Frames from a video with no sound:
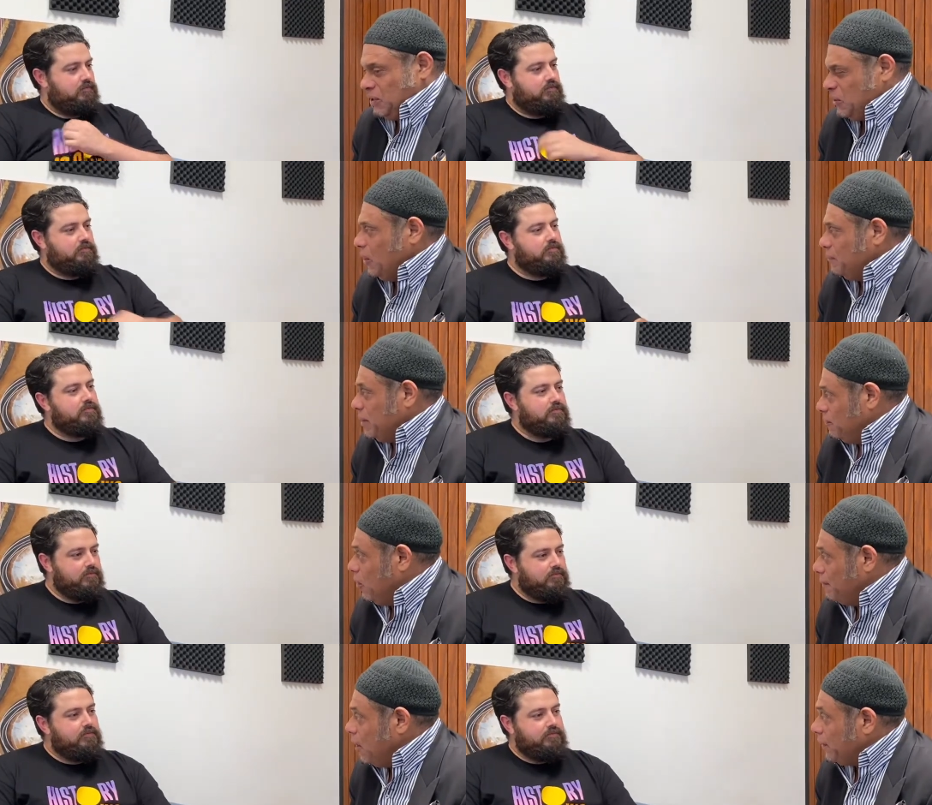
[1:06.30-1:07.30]
Speaker 1: know a bit
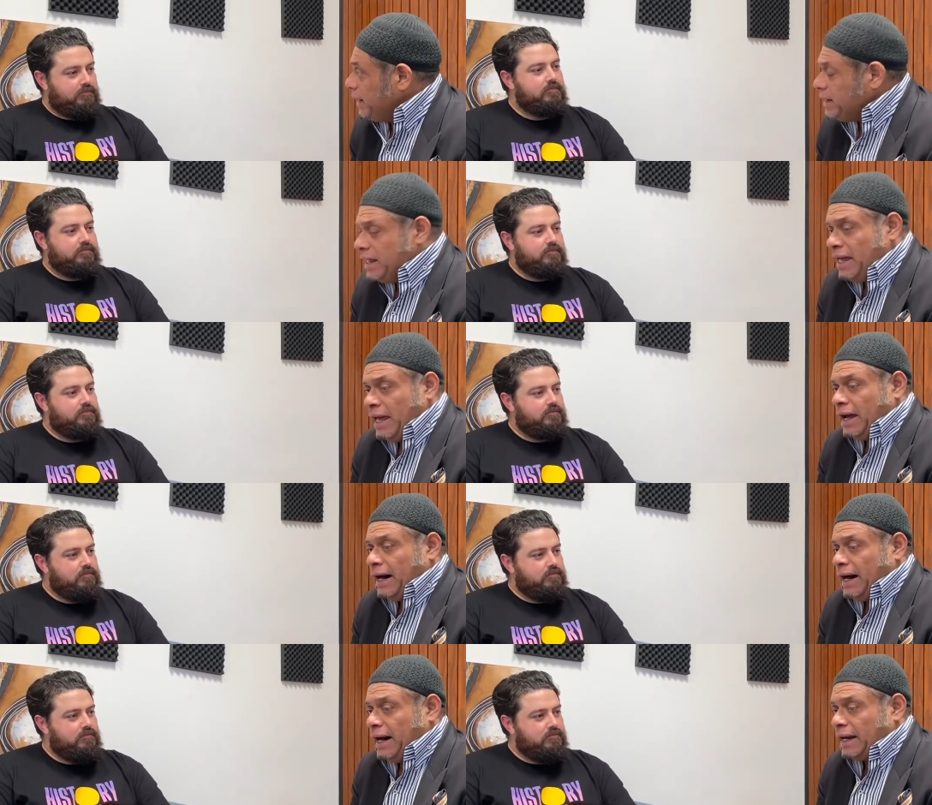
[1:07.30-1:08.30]
more about it.
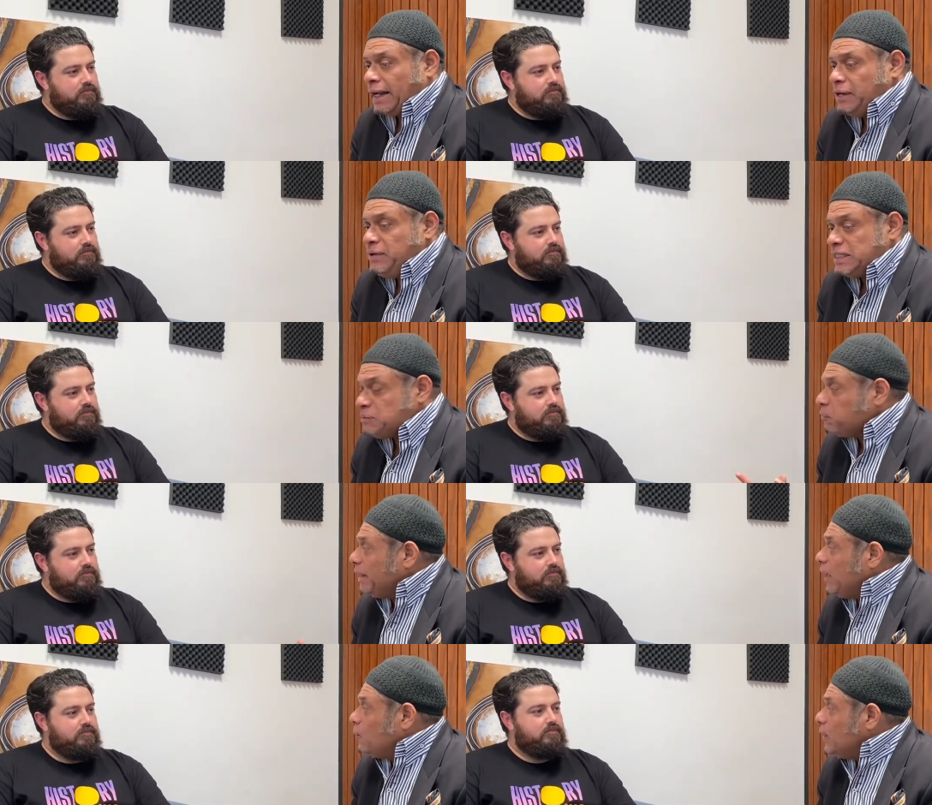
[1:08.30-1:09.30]
Can you
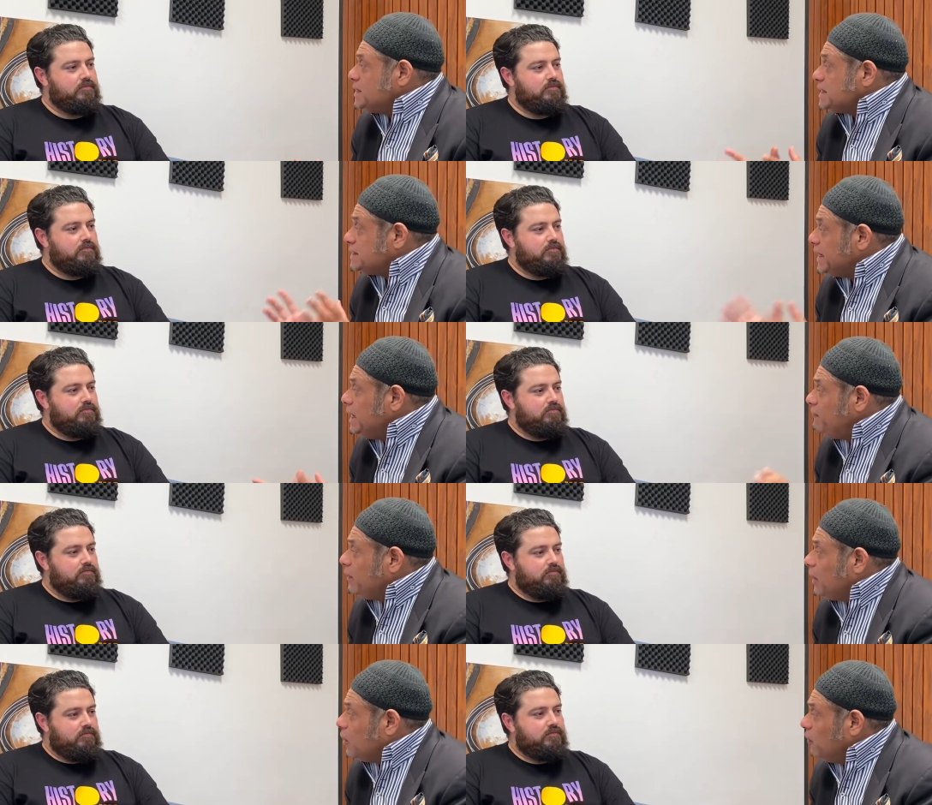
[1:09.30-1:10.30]
explain what is the
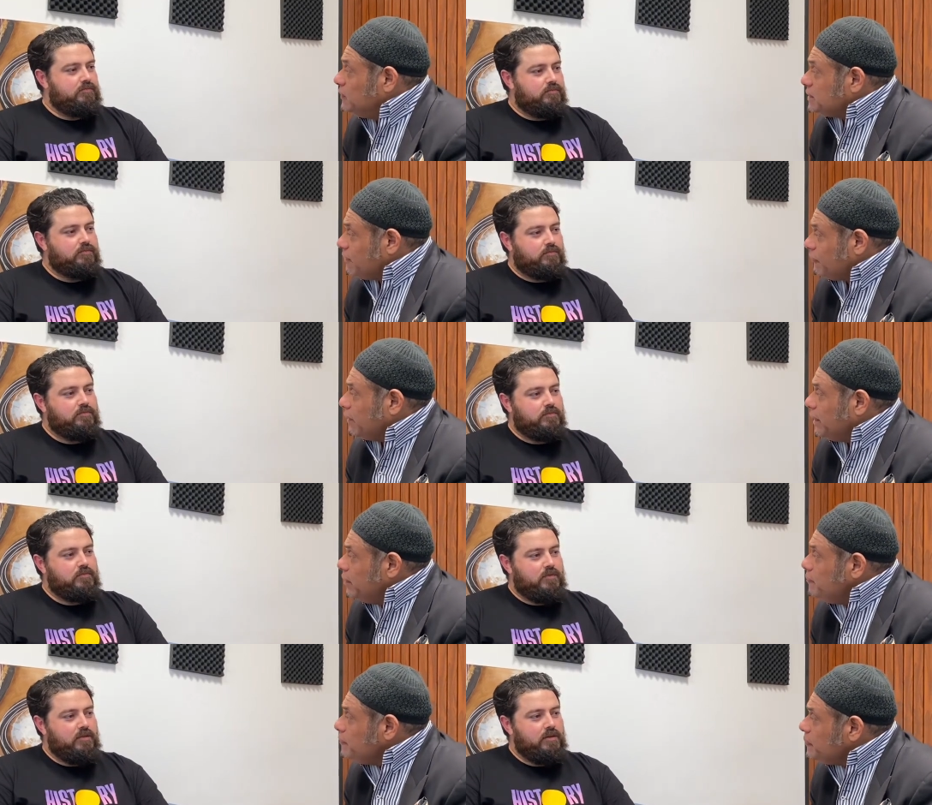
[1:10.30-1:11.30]
significance of this
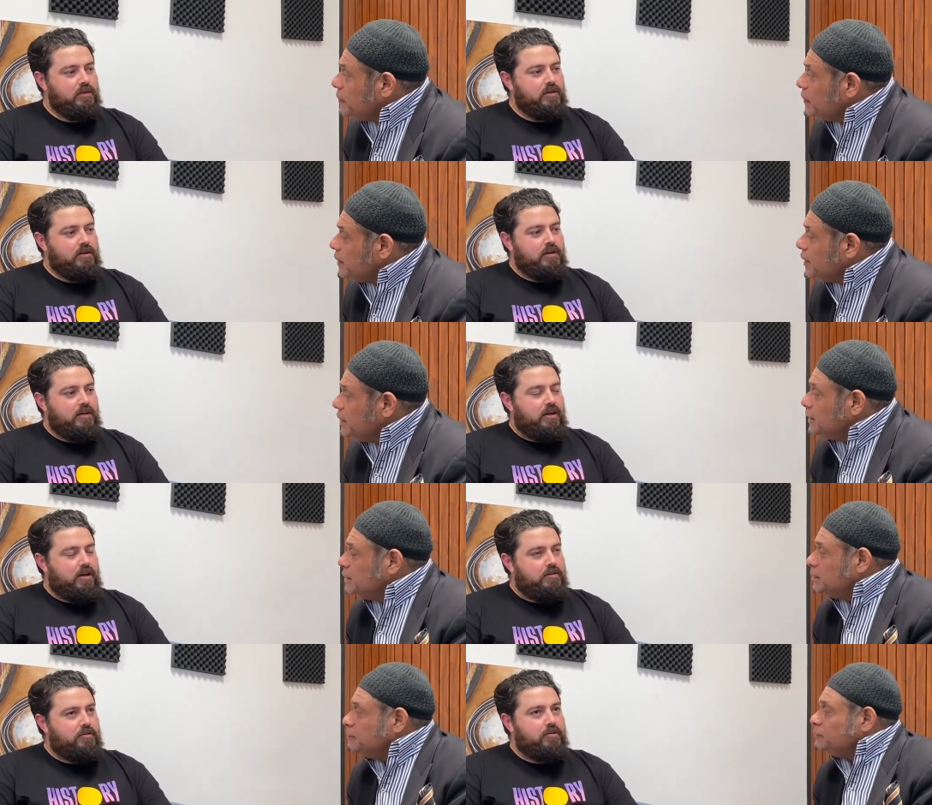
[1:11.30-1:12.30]
referendum?
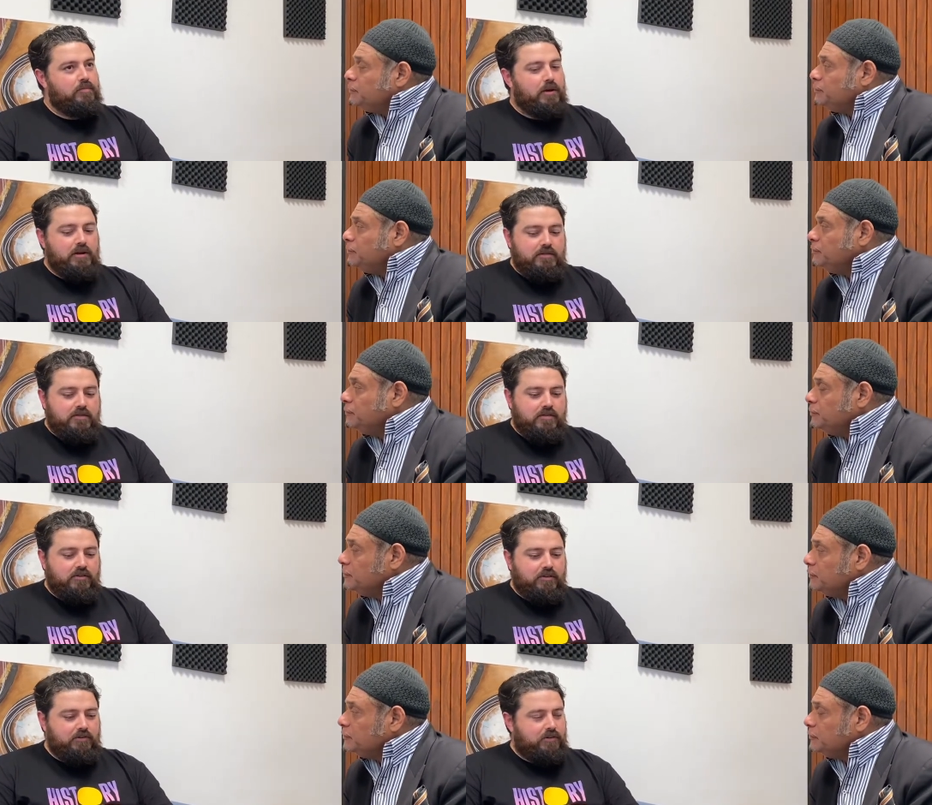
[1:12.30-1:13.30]
Speaker 2: Yeah, so the main
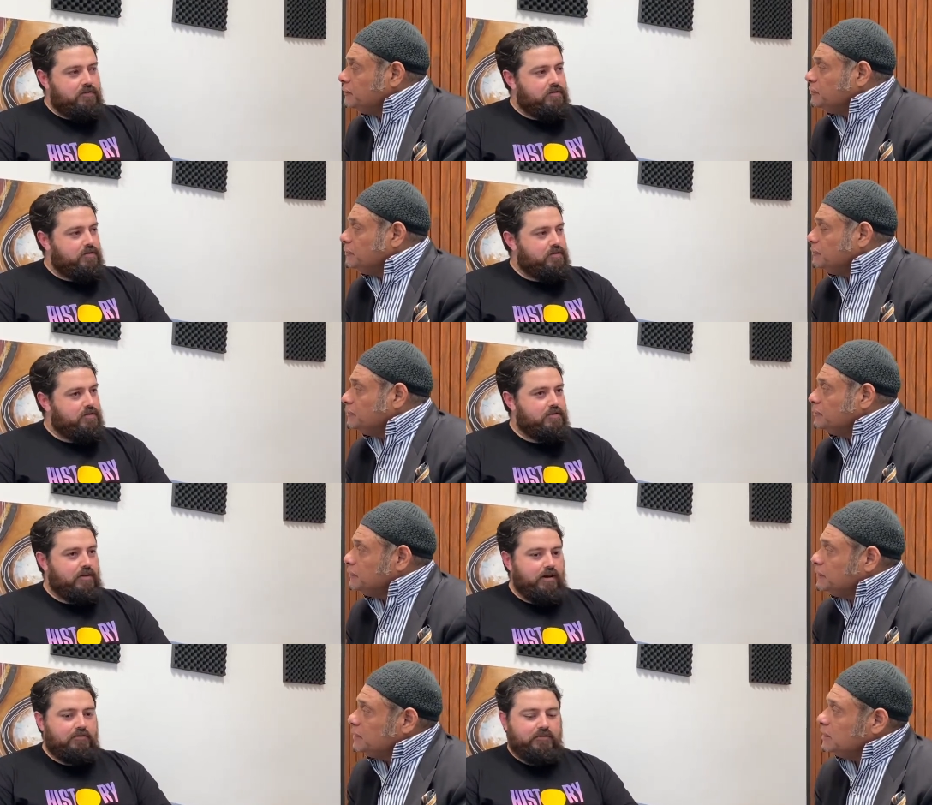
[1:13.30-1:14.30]
significance is
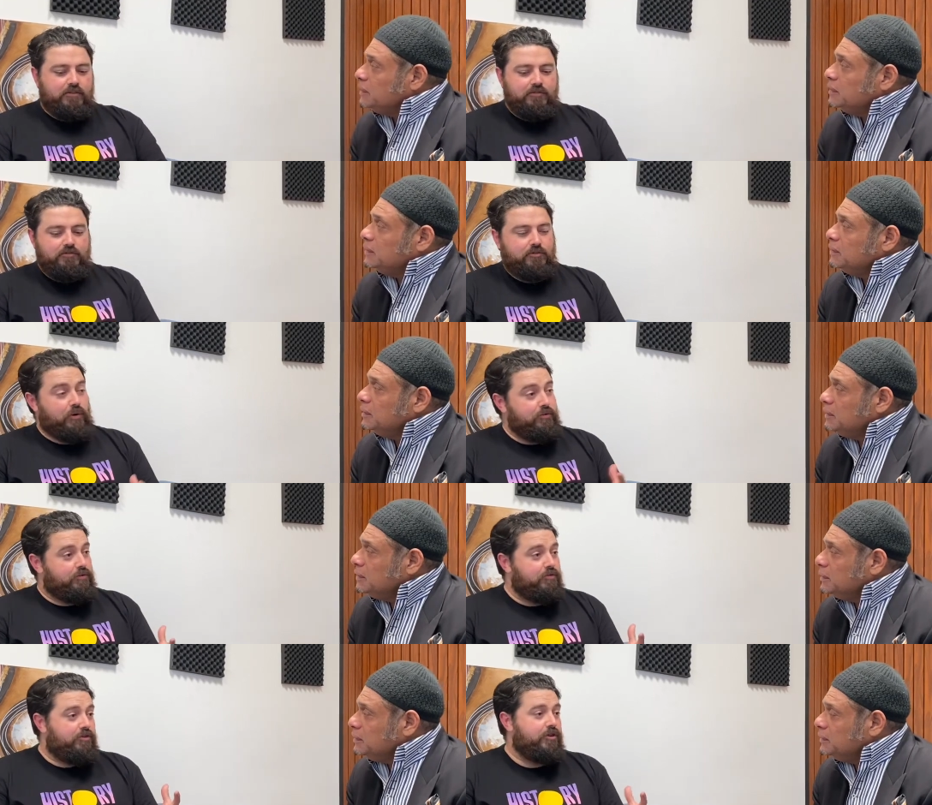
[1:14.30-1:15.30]
after
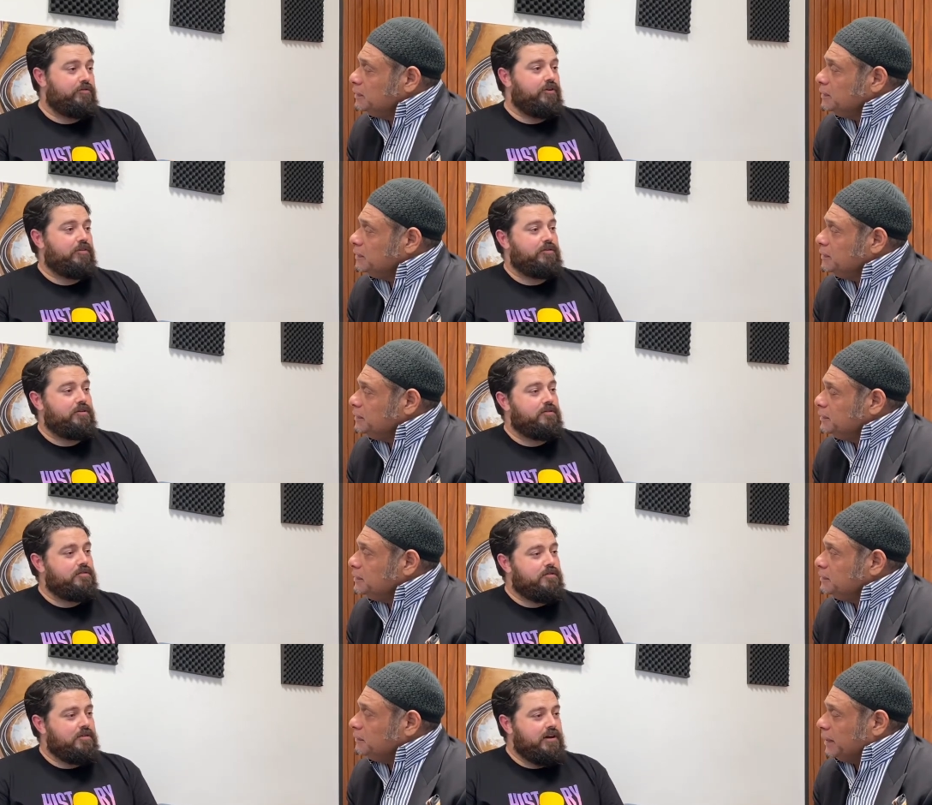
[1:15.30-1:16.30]
235
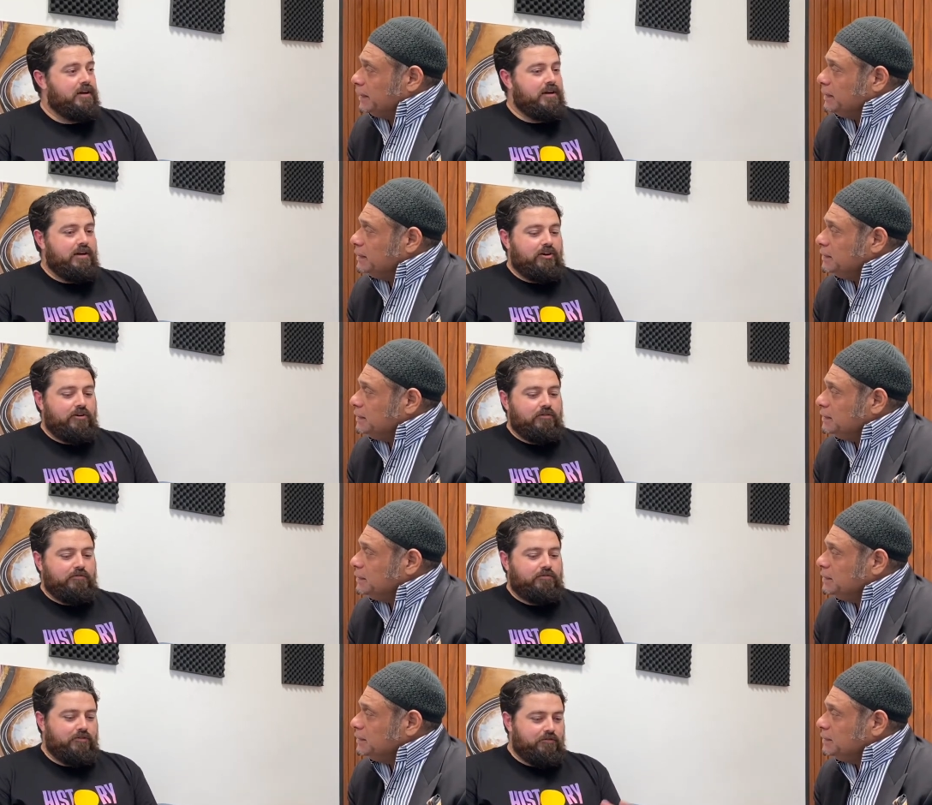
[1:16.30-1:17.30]
years
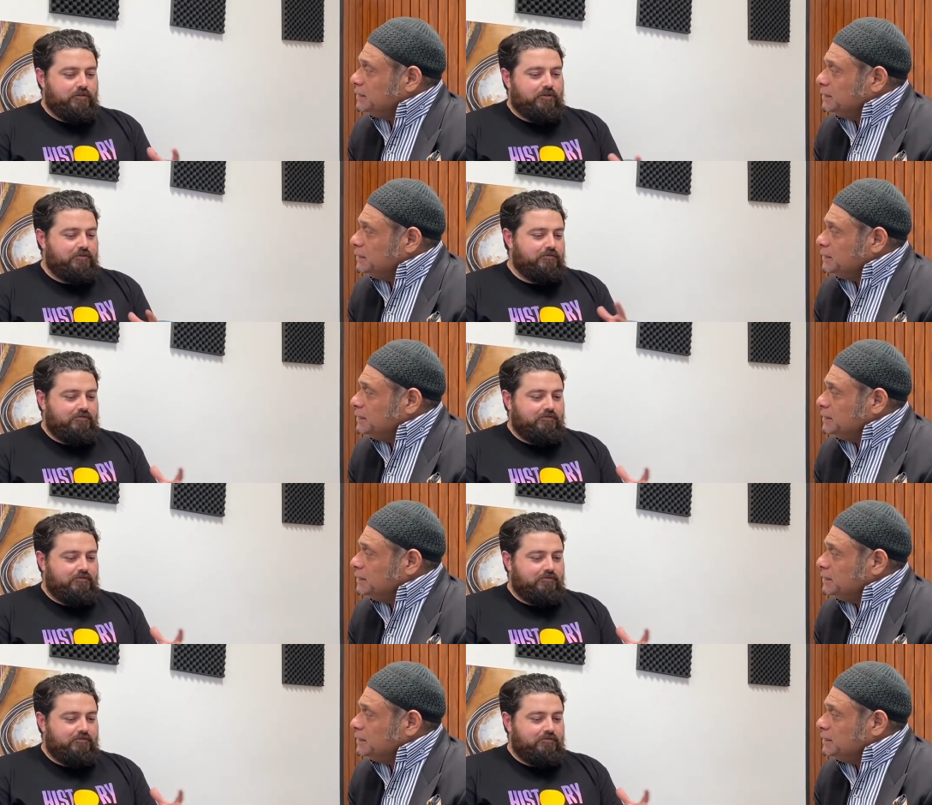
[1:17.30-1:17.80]
of a